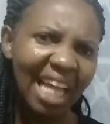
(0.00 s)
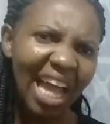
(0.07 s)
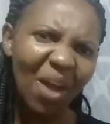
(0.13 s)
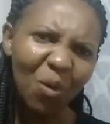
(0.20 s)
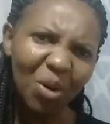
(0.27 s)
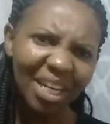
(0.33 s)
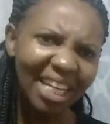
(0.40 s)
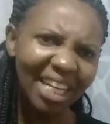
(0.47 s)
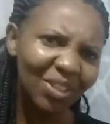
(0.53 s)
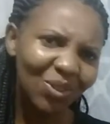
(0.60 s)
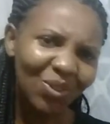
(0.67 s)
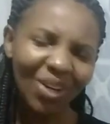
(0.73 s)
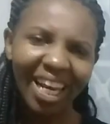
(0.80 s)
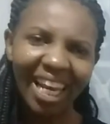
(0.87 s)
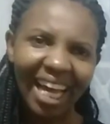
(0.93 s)
want us
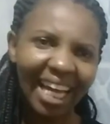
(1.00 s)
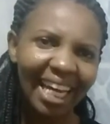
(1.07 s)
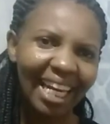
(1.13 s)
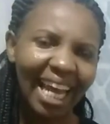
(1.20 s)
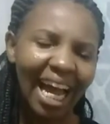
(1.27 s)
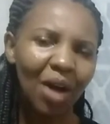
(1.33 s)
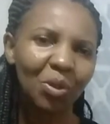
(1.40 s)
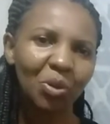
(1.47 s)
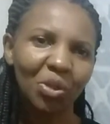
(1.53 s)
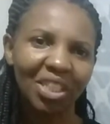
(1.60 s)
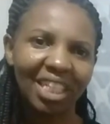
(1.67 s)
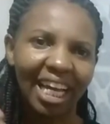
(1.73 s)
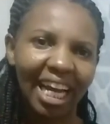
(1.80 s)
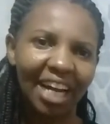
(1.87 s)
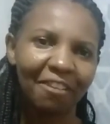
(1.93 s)
to learn how to
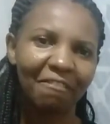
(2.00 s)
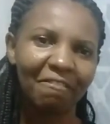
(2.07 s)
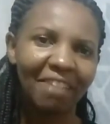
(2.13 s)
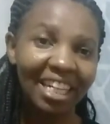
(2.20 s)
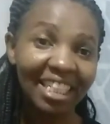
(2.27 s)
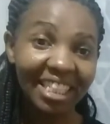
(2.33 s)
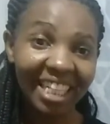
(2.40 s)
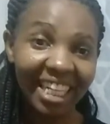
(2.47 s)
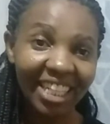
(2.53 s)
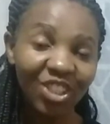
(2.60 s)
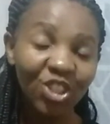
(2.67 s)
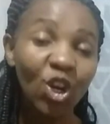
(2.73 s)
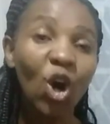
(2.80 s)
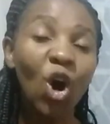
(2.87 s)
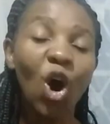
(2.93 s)
take
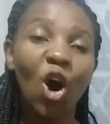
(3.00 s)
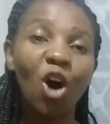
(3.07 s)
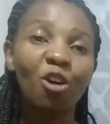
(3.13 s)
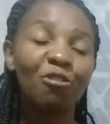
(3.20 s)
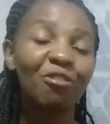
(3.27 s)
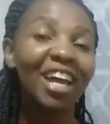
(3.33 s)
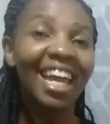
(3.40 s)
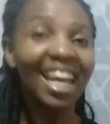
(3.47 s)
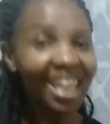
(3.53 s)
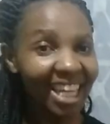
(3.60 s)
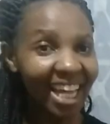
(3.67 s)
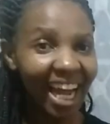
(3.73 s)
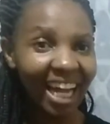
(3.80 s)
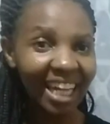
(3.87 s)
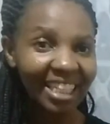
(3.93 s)
advantage of
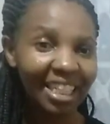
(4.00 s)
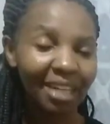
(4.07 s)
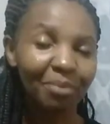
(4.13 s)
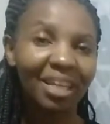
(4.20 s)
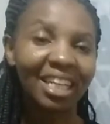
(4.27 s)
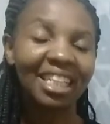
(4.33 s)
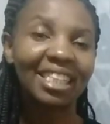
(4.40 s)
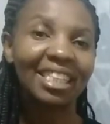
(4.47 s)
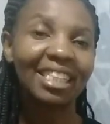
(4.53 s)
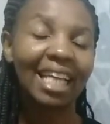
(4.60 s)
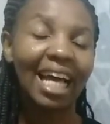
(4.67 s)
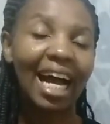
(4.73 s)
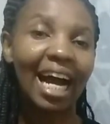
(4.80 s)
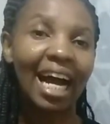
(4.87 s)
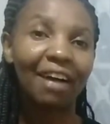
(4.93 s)
any item that is
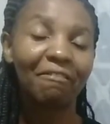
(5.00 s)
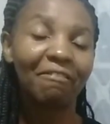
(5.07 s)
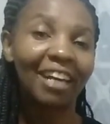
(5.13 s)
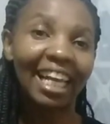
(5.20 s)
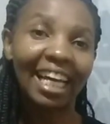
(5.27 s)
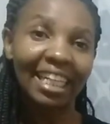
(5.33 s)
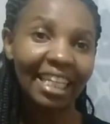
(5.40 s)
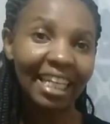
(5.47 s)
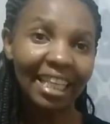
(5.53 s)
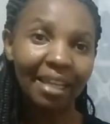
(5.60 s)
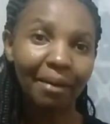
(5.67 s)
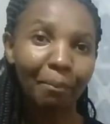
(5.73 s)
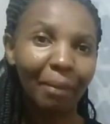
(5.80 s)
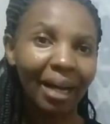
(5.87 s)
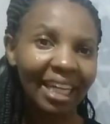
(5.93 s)
flooding the
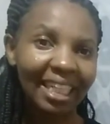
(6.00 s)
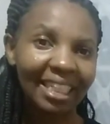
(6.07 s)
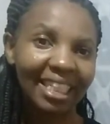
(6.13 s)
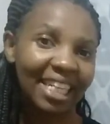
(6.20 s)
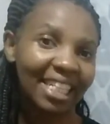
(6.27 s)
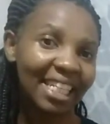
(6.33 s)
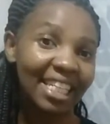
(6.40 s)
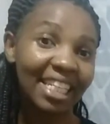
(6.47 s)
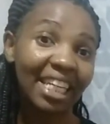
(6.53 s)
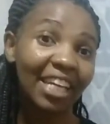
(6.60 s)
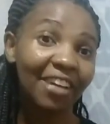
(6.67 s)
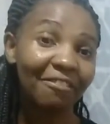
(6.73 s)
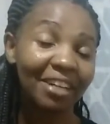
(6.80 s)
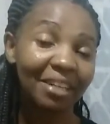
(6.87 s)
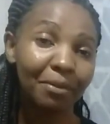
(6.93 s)
market at any
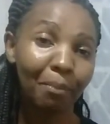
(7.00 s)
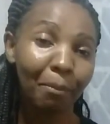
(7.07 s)
given